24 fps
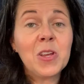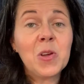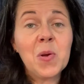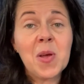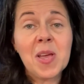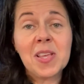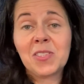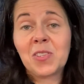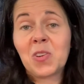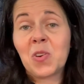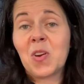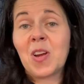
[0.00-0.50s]
who
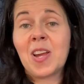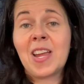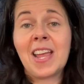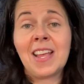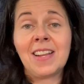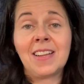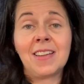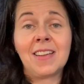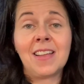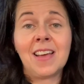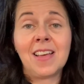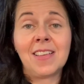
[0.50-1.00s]
has
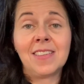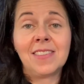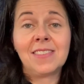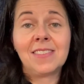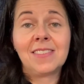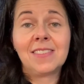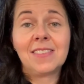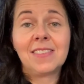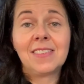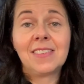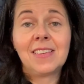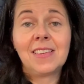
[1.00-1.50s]
created
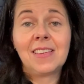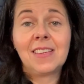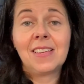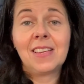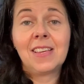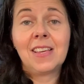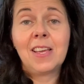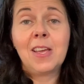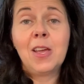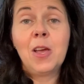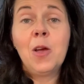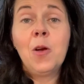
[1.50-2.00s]
us.
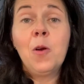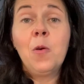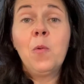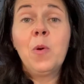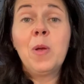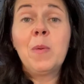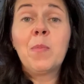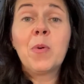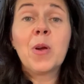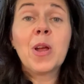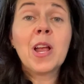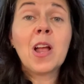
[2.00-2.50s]

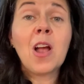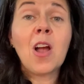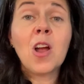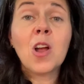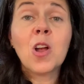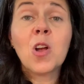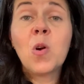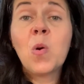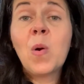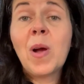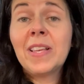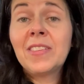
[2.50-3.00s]
We bring our
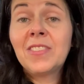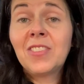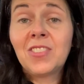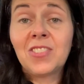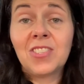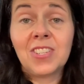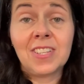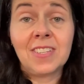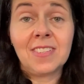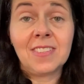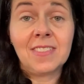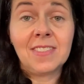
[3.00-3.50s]

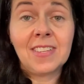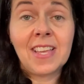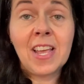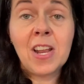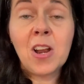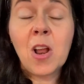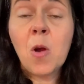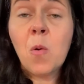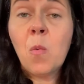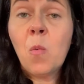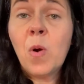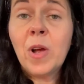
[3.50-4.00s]
questions
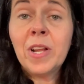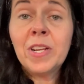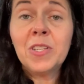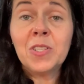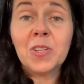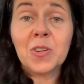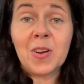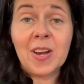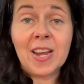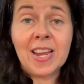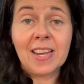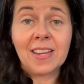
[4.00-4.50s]
and our
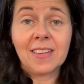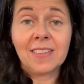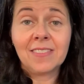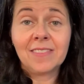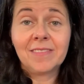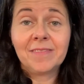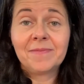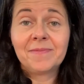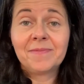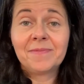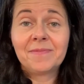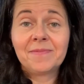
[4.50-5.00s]
wondering.
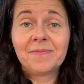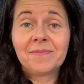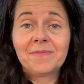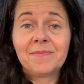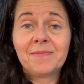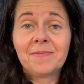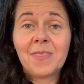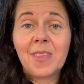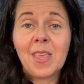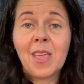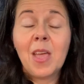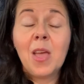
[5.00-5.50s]

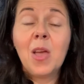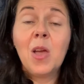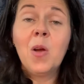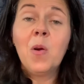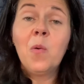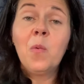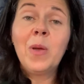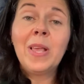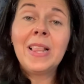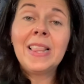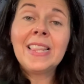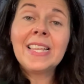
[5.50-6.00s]

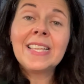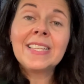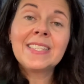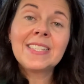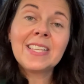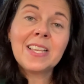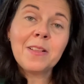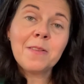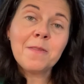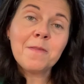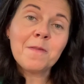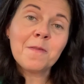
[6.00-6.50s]
We
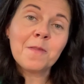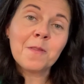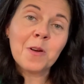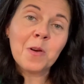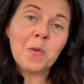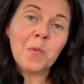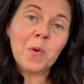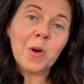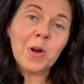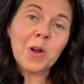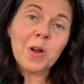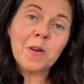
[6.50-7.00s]
listen for a
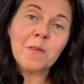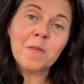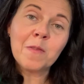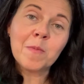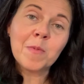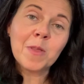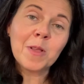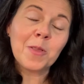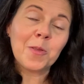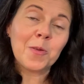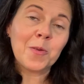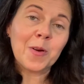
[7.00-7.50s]
word
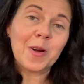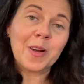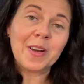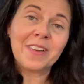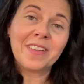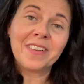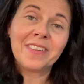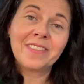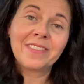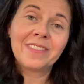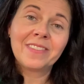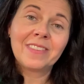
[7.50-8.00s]
from the
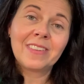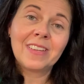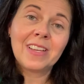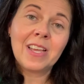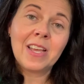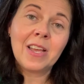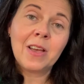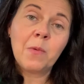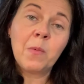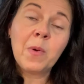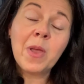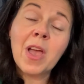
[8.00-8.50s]
Lord.
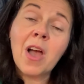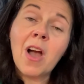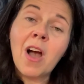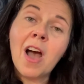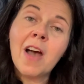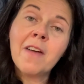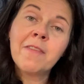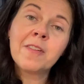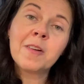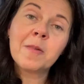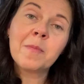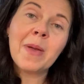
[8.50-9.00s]
We
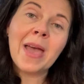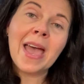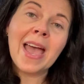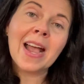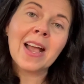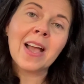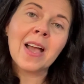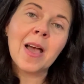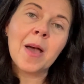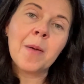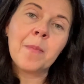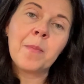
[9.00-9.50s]
offer
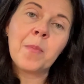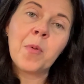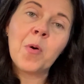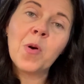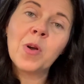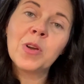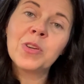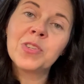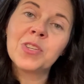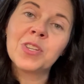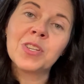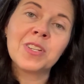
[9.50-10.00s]
back a
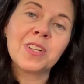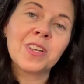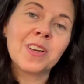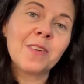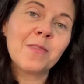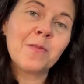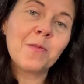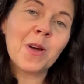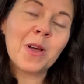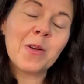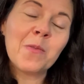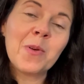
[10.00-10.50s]
portion
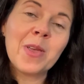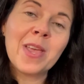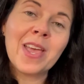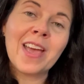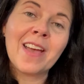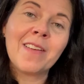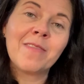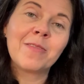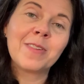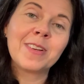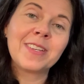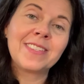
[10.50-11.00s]
of what we
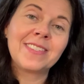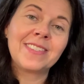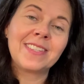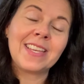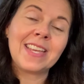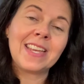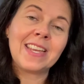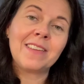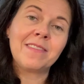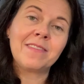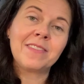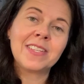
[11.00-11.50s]
have
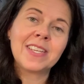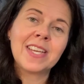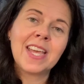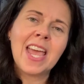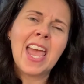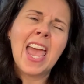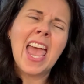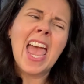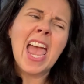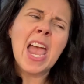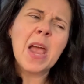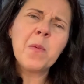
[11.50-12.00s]
received.
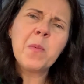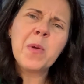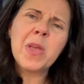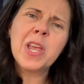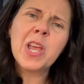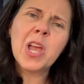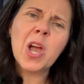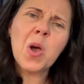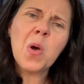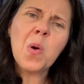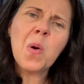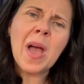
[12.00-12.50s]
And we
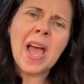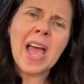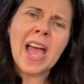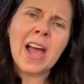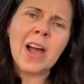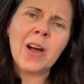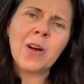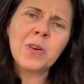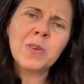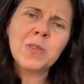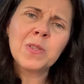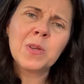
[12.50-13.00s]
go
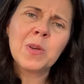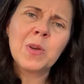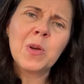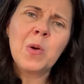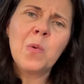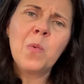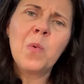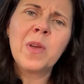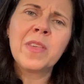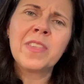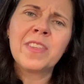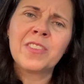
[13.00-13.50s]
out
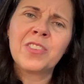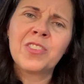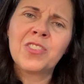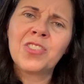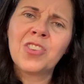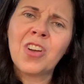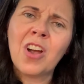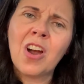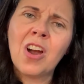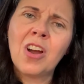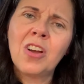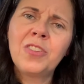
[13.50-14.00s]
with a
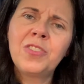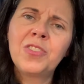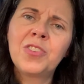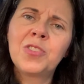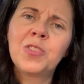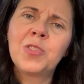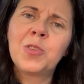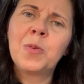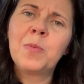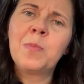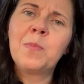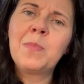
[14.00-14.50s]
charge
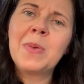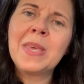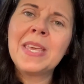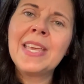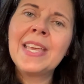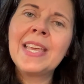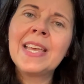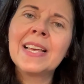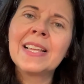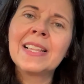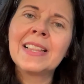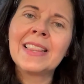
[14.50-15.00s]
to
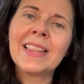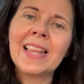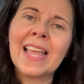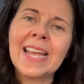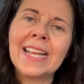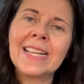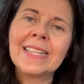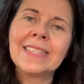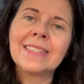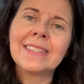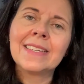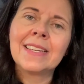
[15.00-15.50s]
be
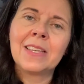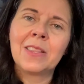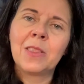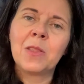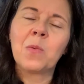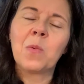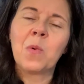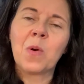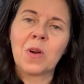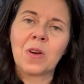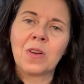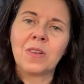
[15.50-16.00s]
light in the
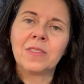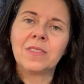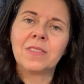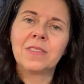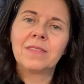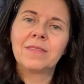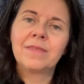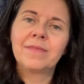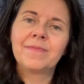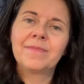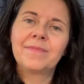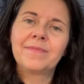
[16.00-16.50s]
world.
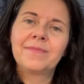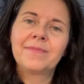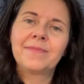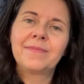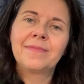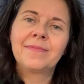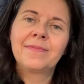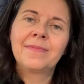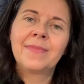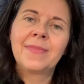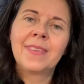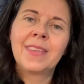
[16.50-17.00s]

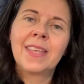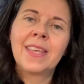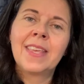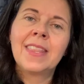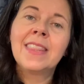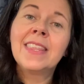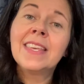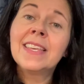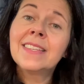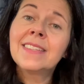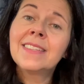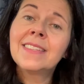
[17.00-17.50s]

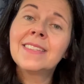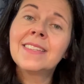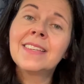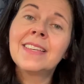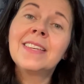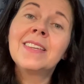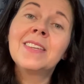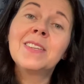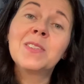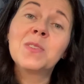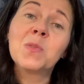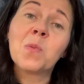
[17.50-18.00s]
This
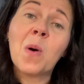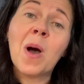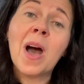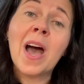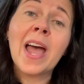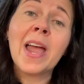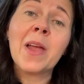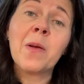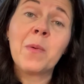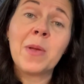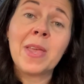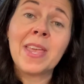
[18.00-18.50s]
is
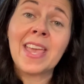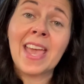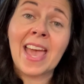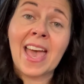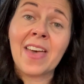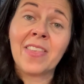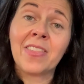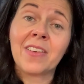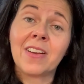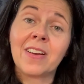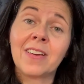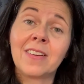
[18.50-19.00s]
why we
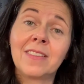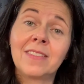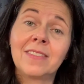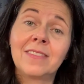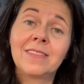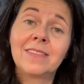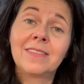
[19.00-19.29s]
gather.